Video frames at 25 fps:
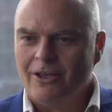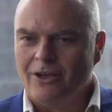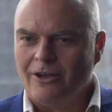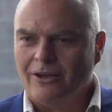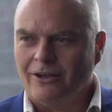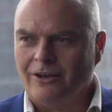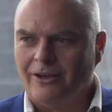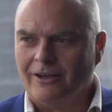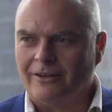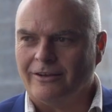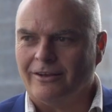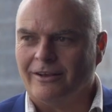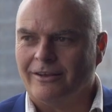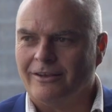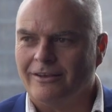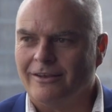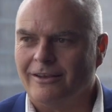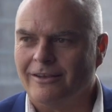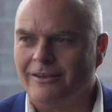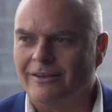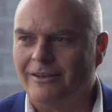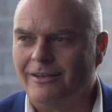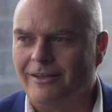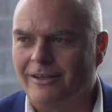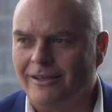Good.
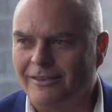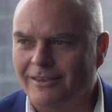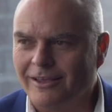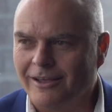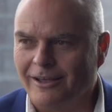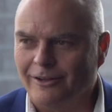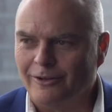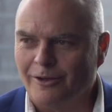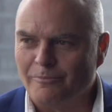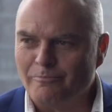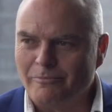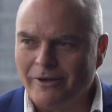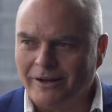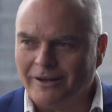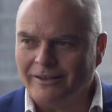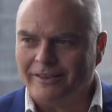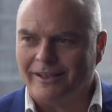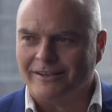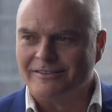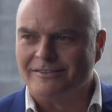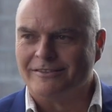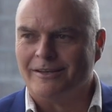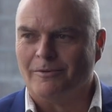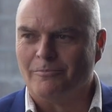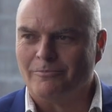I think a lot better
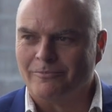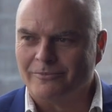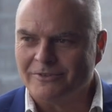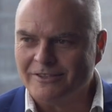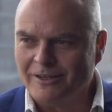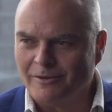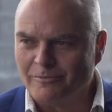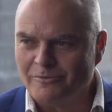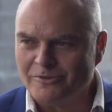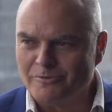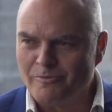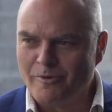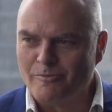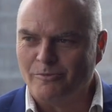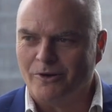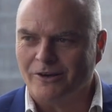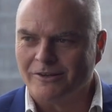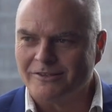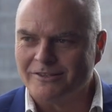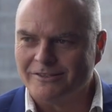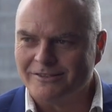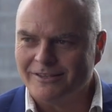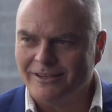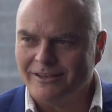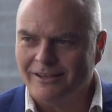than some
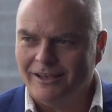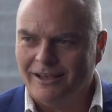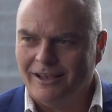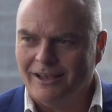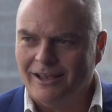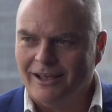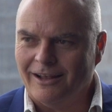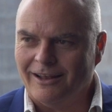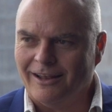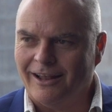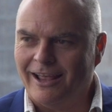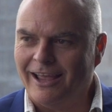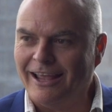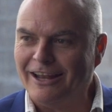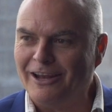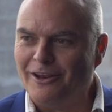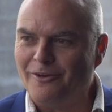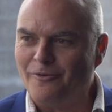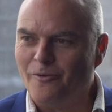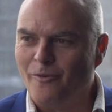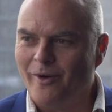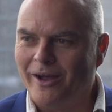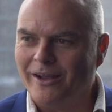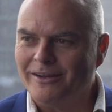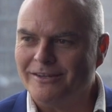Springboks laying
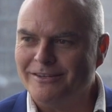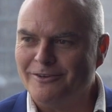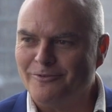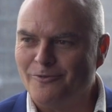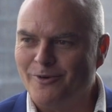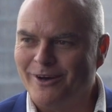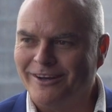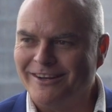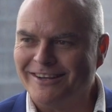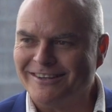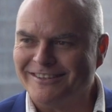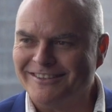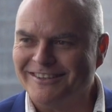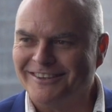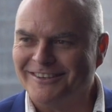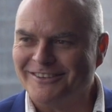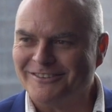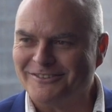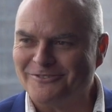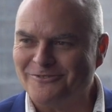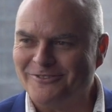in wait in Wellington this